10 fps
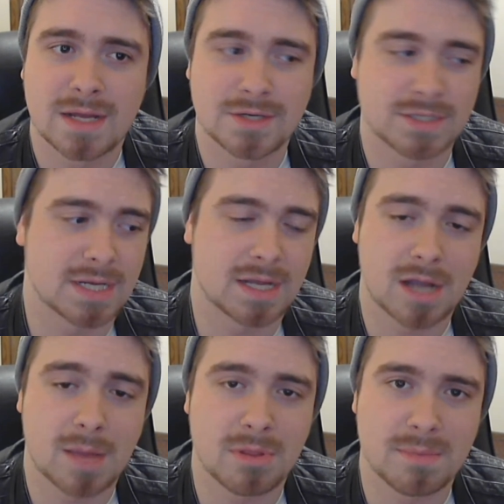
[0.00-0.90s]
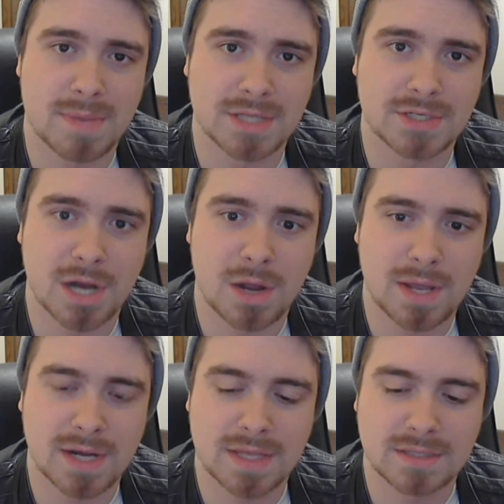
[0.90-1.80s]
just like a couple of minutes ago,
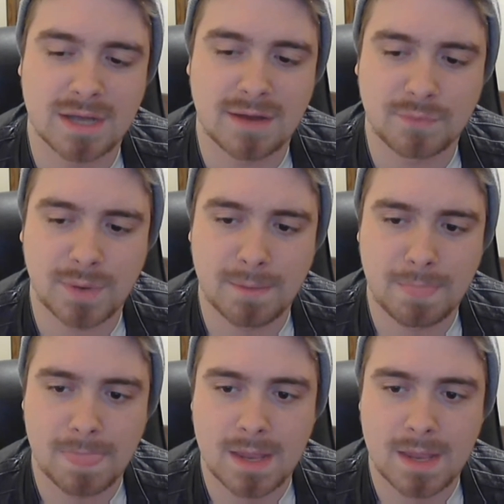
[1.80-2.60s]
getting that software.